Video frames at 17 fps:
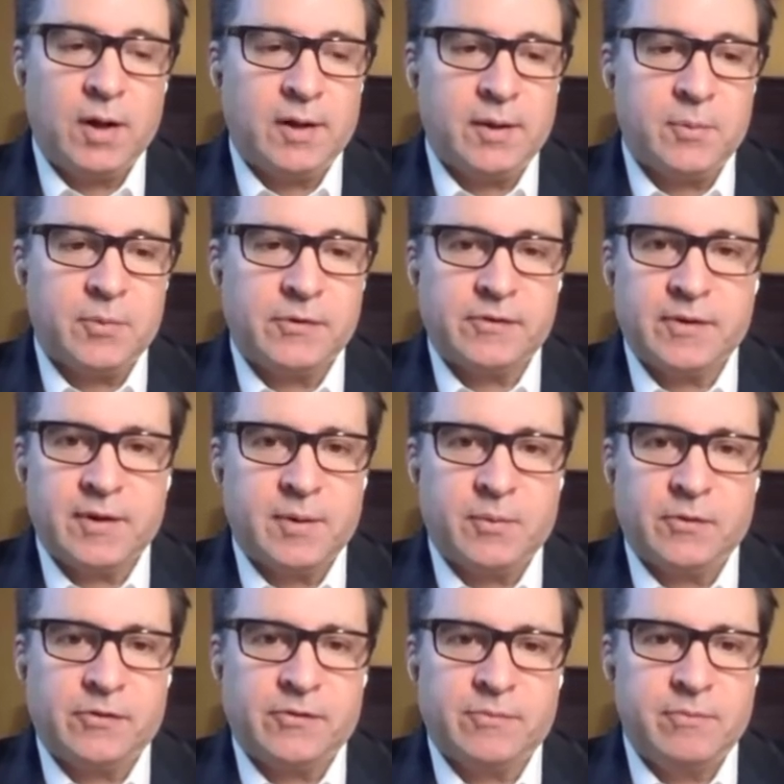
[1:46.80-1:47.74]
well, it was
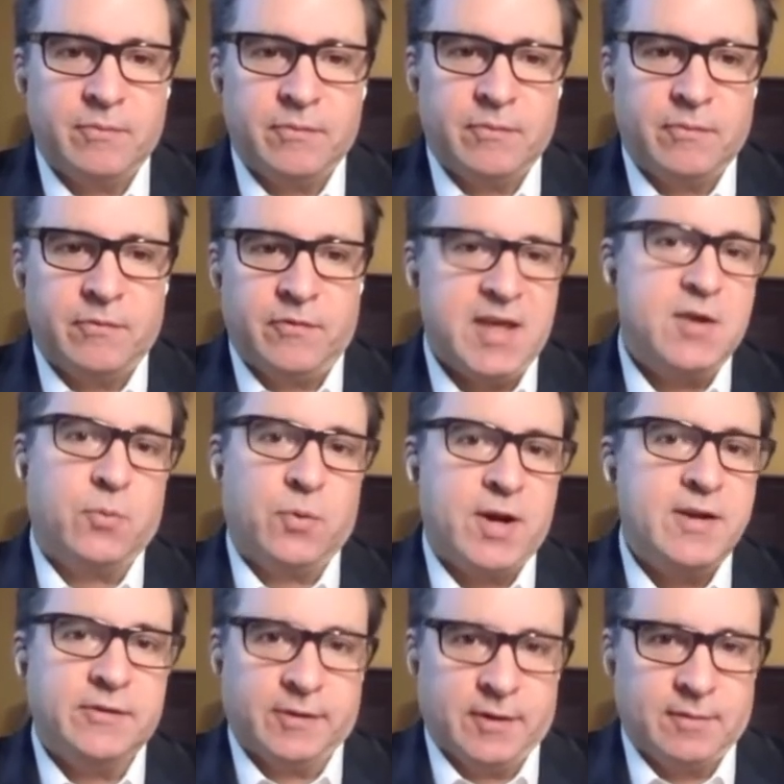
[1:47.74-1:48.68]
it was the
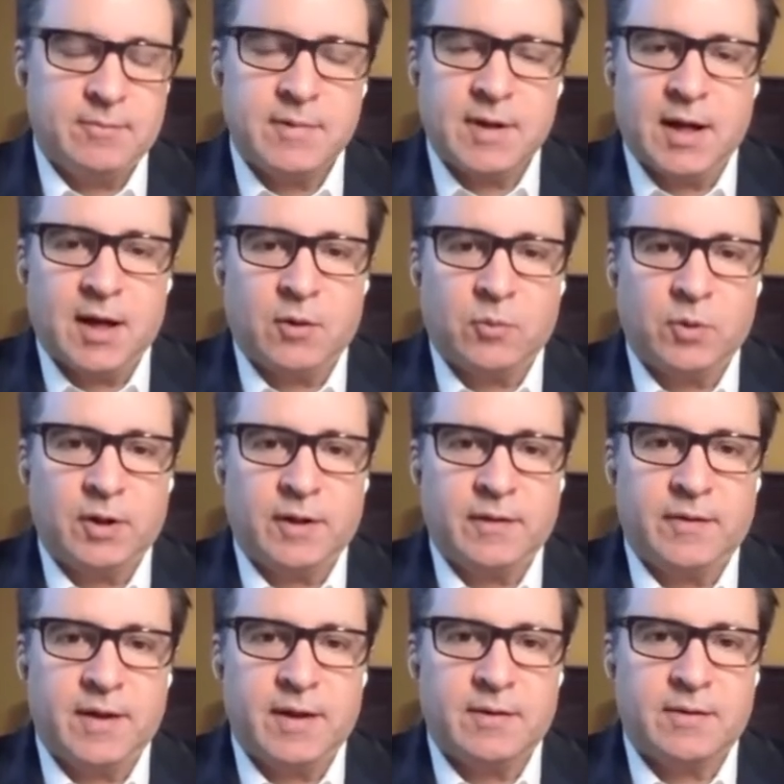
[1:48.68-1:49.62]
reason, uh,
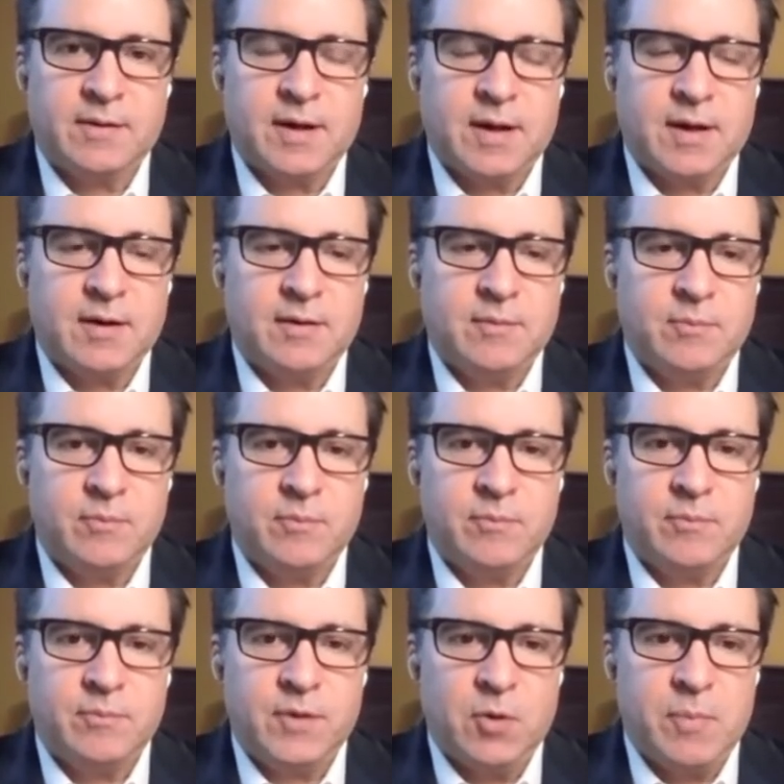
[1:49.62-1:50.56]
really, that uh,
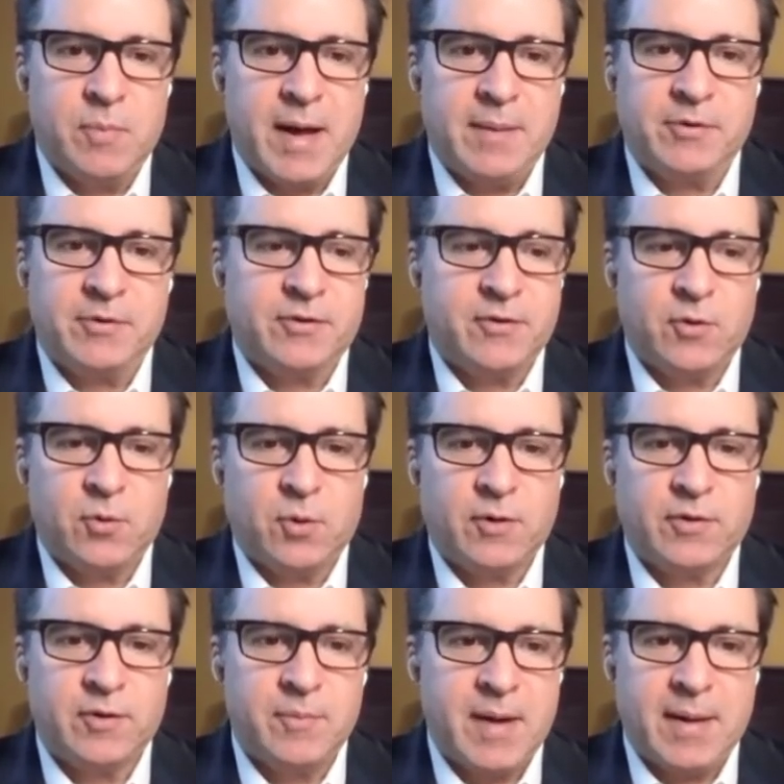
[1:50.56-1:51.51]
you know Baptist in the
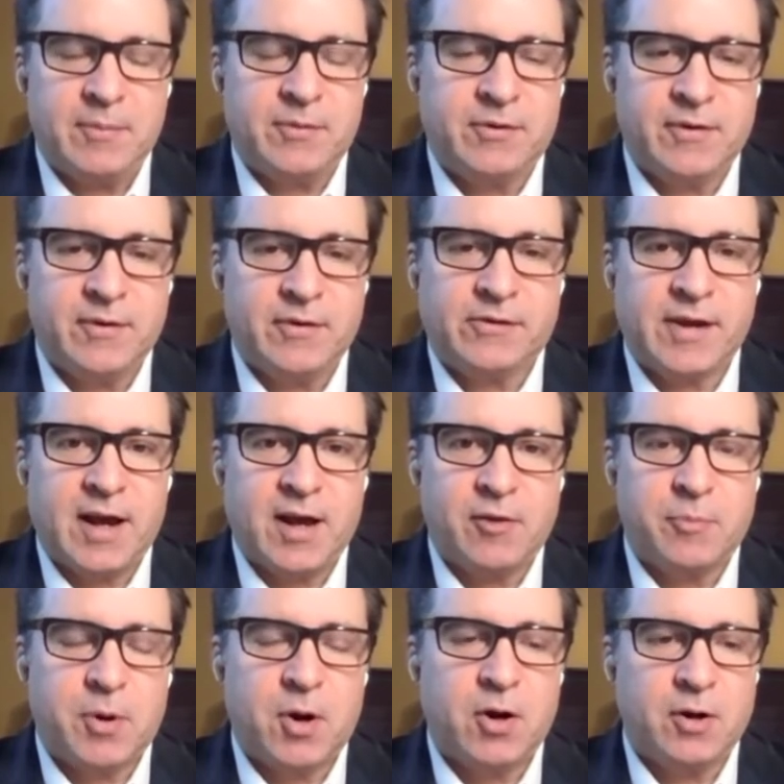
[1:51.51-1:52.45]
North and Baptist in the
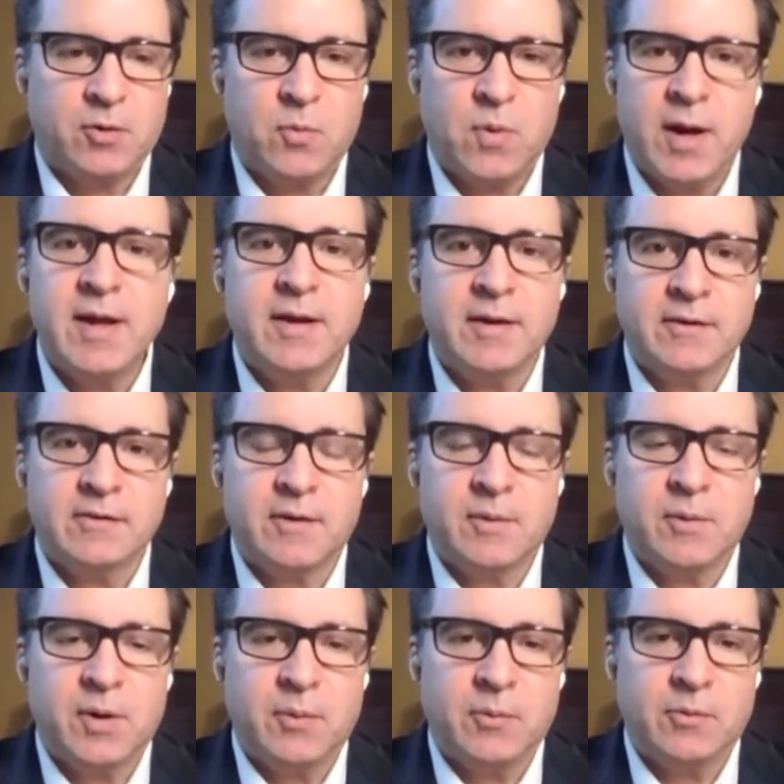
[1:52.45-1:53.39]
South parted
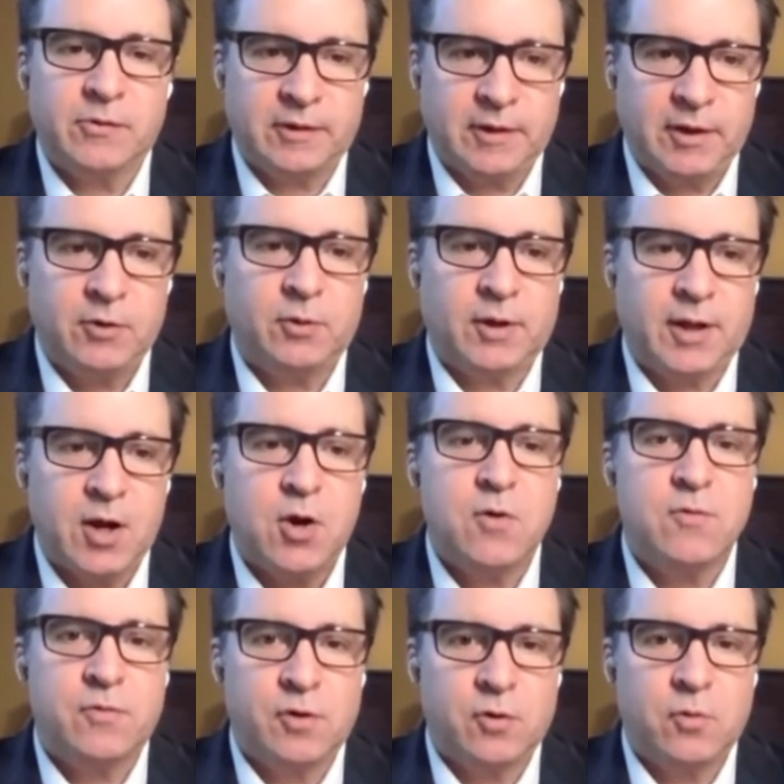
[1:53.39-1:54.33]
ways. It, it was literally
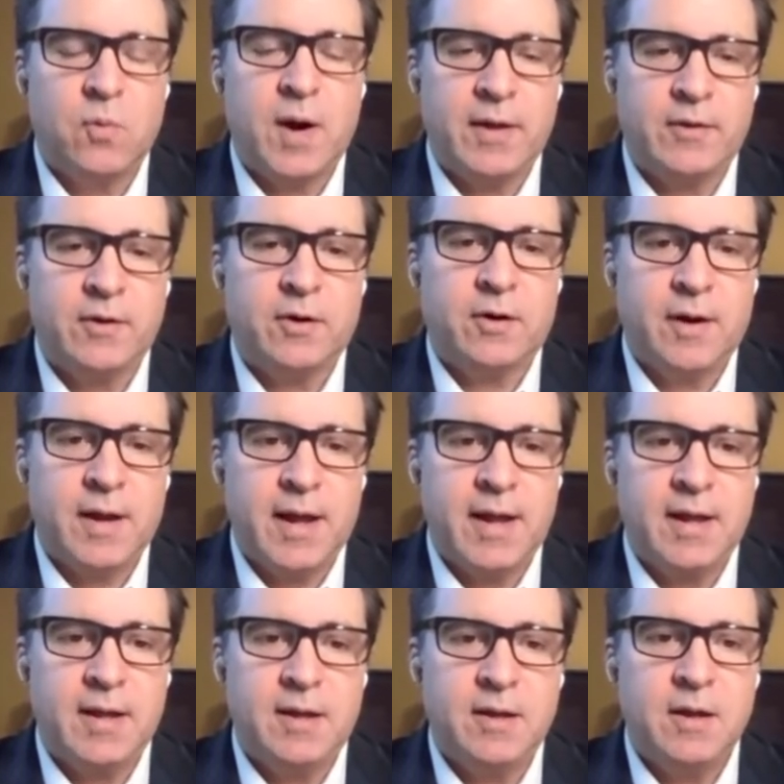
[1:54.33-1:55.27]
over whether
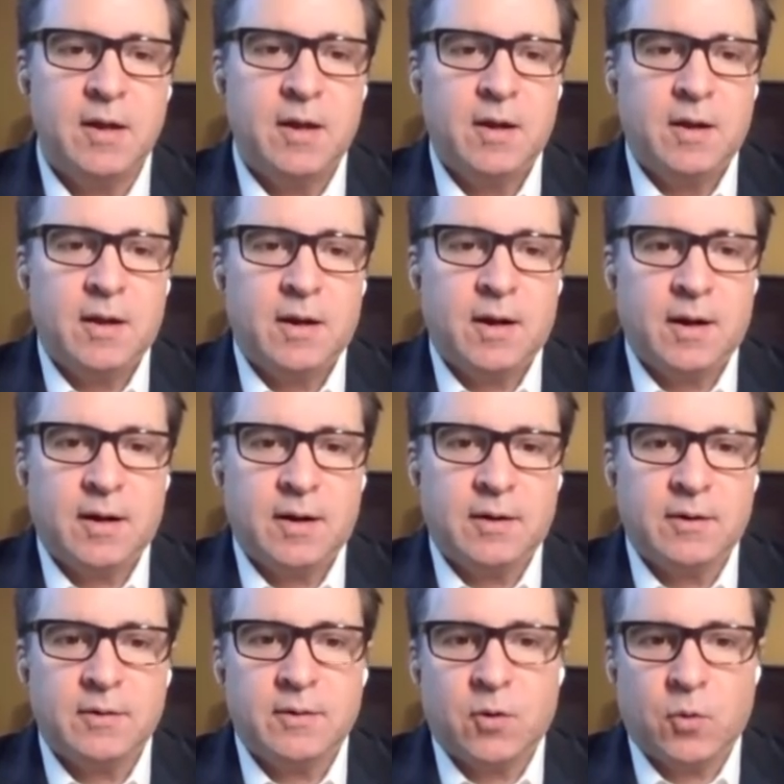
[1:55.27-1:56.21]
a
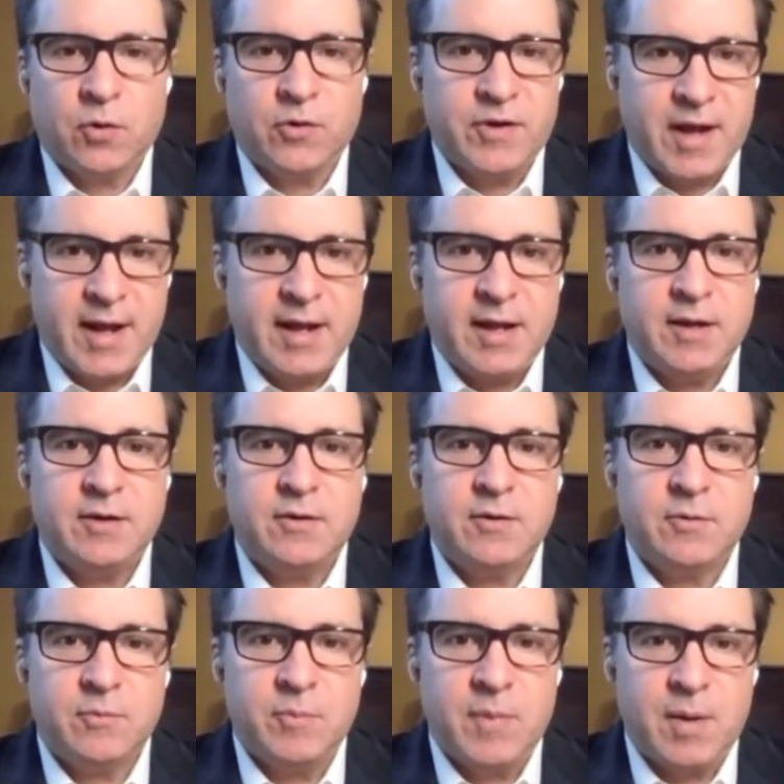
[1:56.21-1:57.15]
uh,
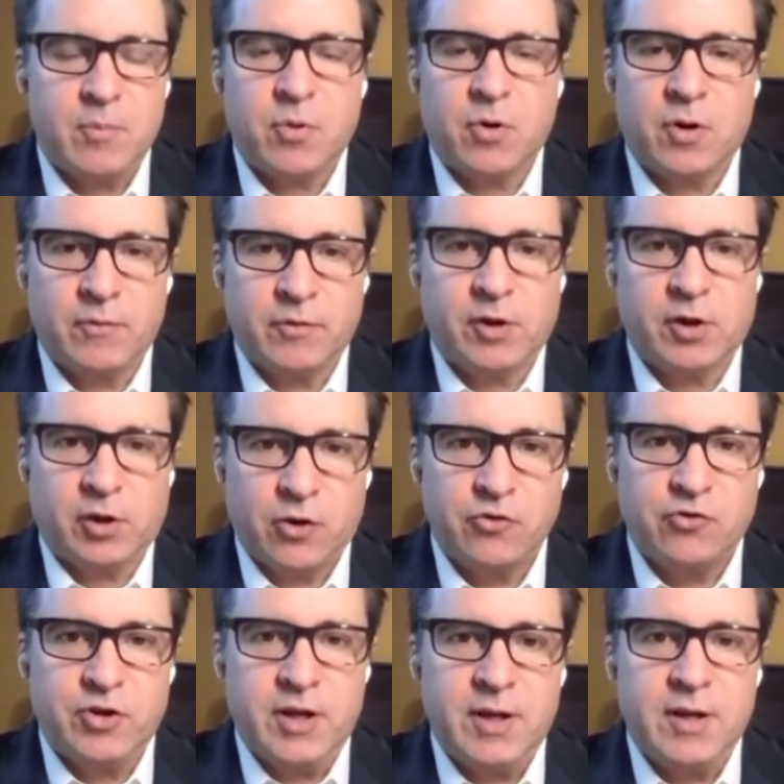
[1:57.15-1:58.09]
ordained member of the
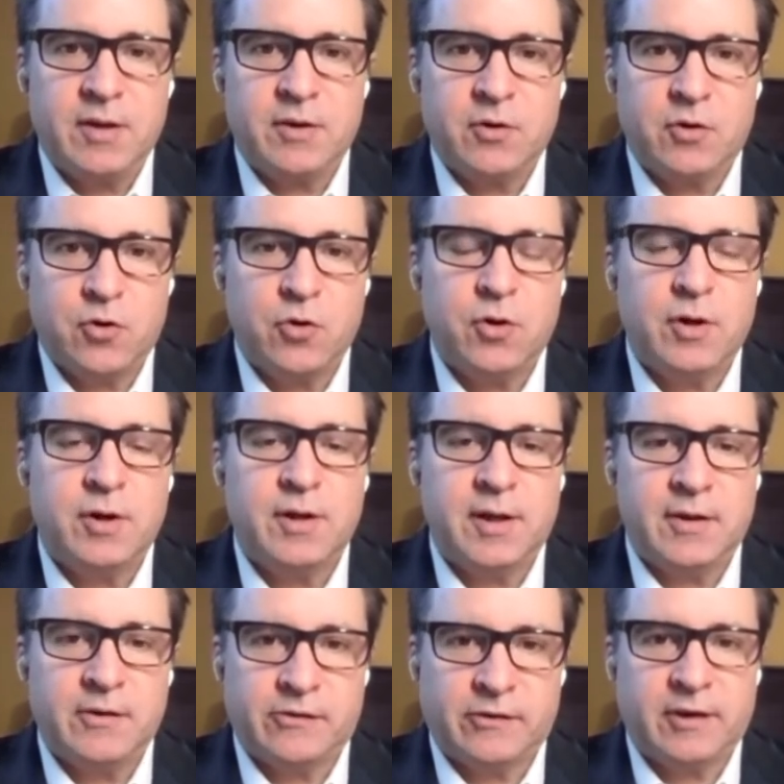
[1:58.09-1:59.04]
clergy
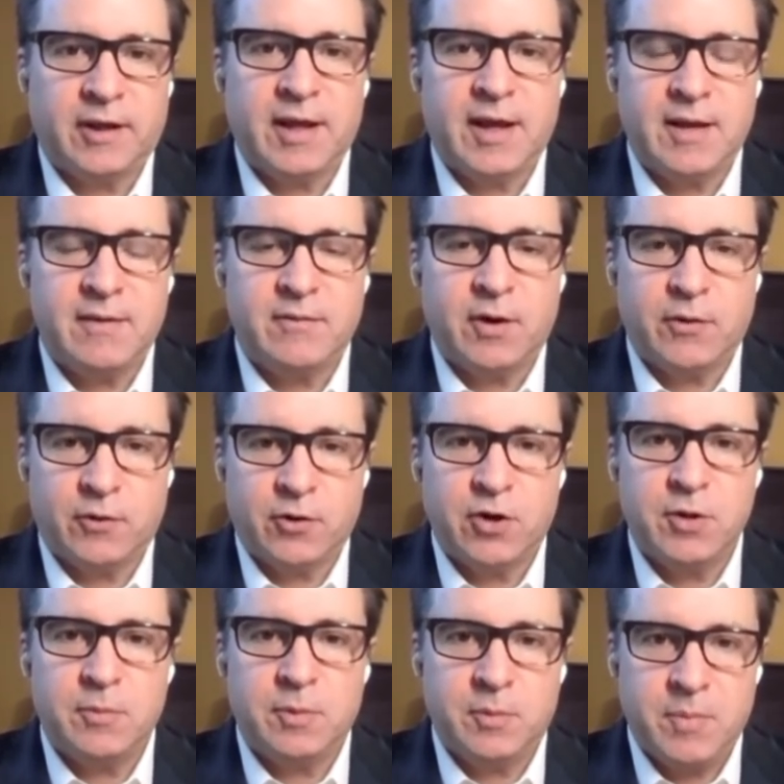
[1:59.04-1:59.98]
could enslave
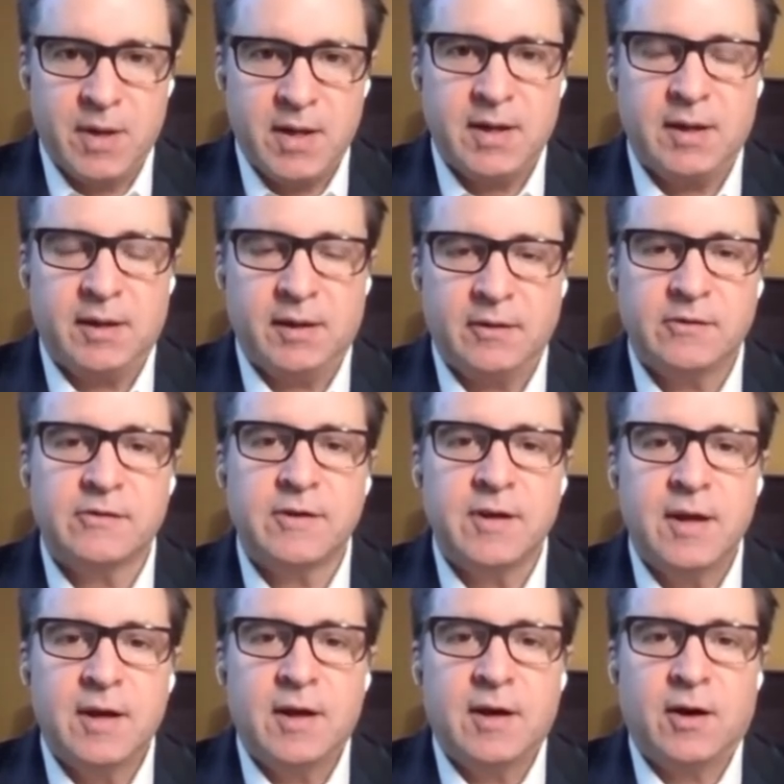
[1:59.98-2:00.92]
other human
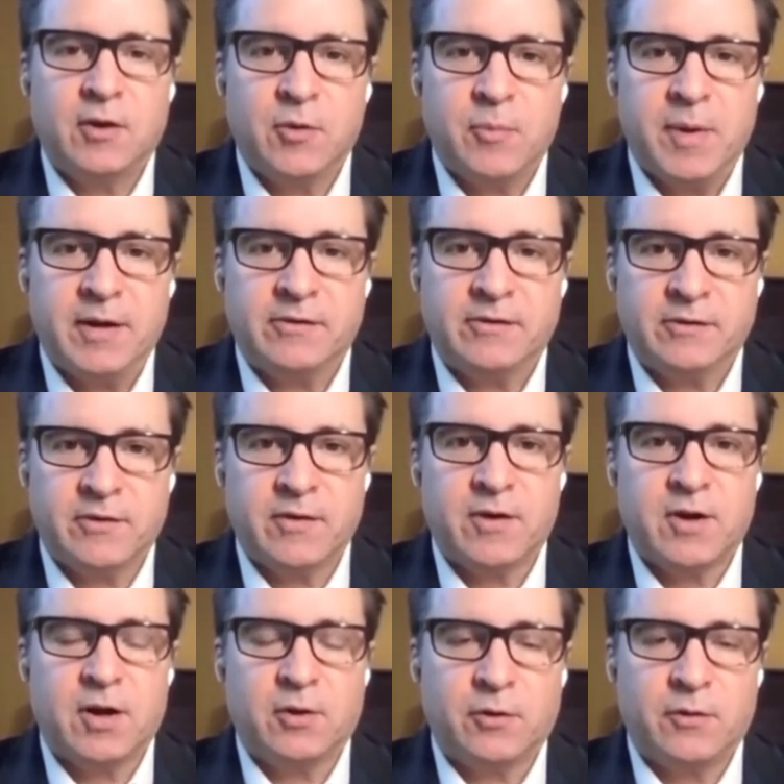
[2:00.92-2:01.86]
beings on the basis
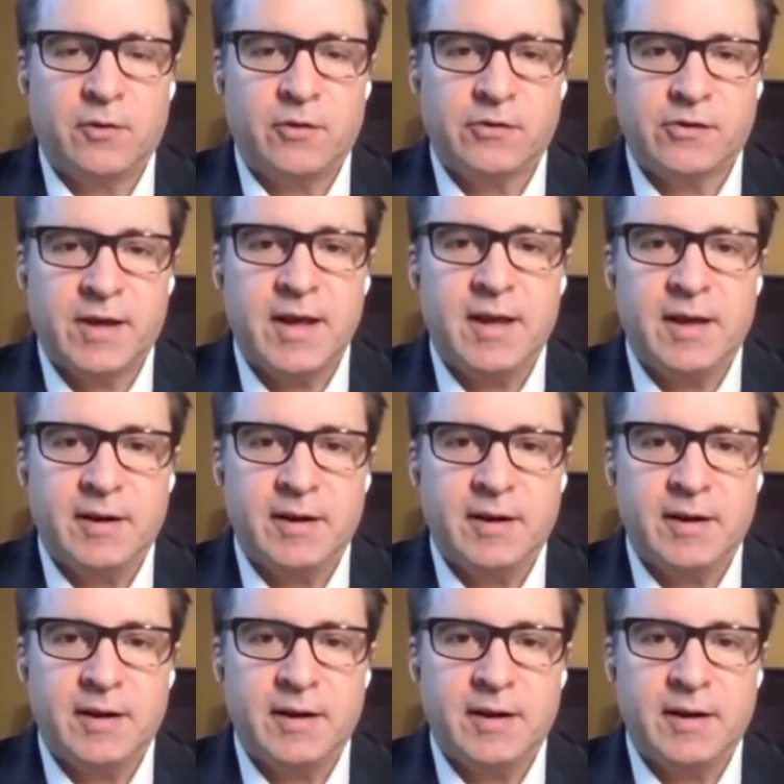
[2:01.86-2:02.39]
of the color of their